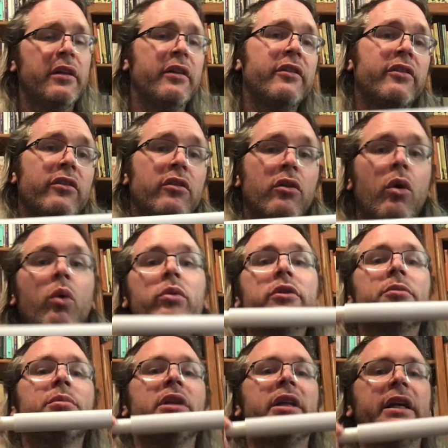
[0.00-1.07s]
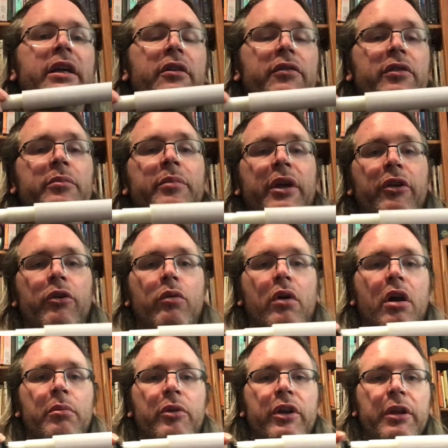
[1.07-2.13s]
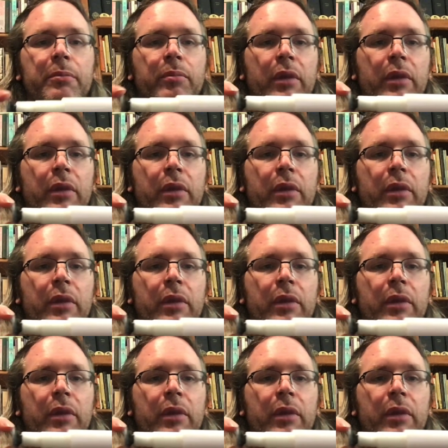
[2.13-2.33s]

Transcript: This is an older blade from Bendu Armory.